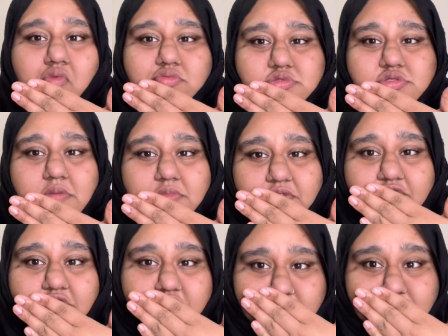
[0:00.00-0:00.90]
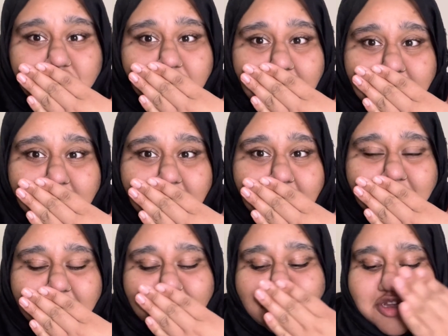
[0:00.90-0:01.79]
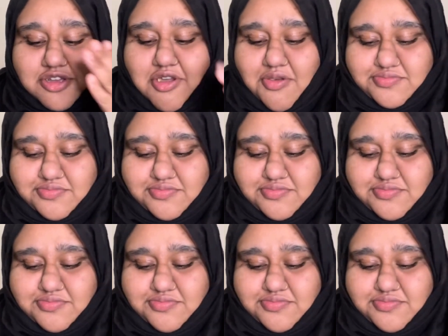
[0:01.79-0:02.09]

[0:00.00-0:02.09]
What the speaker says: Let me finish chewing, then speak.